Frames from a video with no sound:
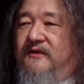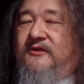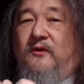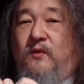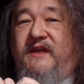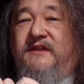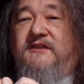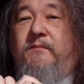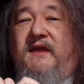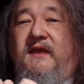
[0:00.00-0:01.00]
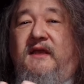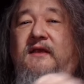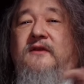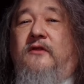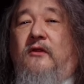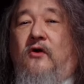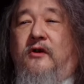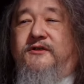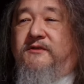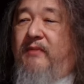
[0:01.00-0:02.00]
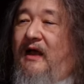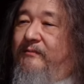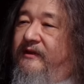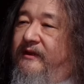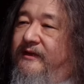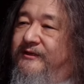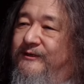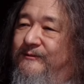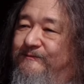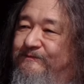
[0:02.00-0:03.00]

so that we can speak into the largest population.